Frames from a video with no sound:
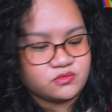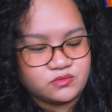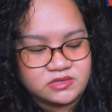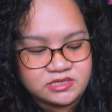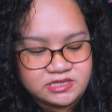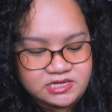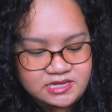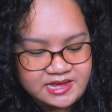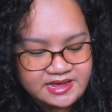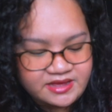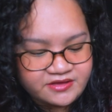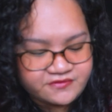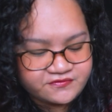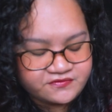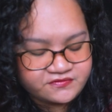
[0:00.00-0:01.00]
really
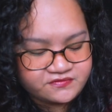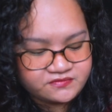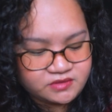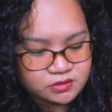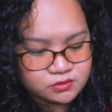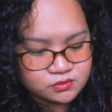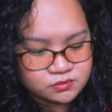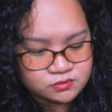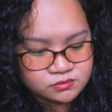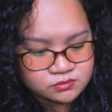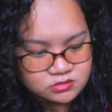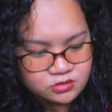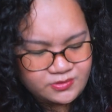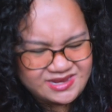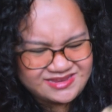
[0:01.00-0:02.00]
have, you know...
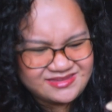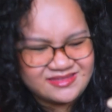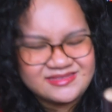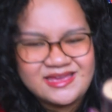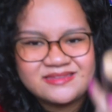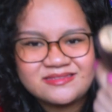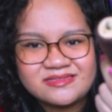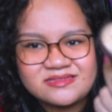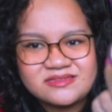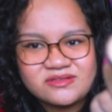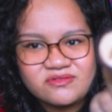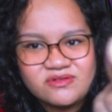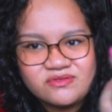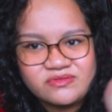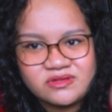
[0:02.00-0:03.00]
Oh, it has a
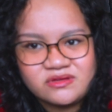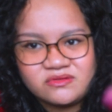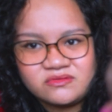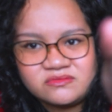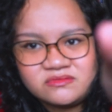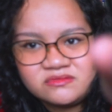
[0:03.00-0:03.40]
screw though.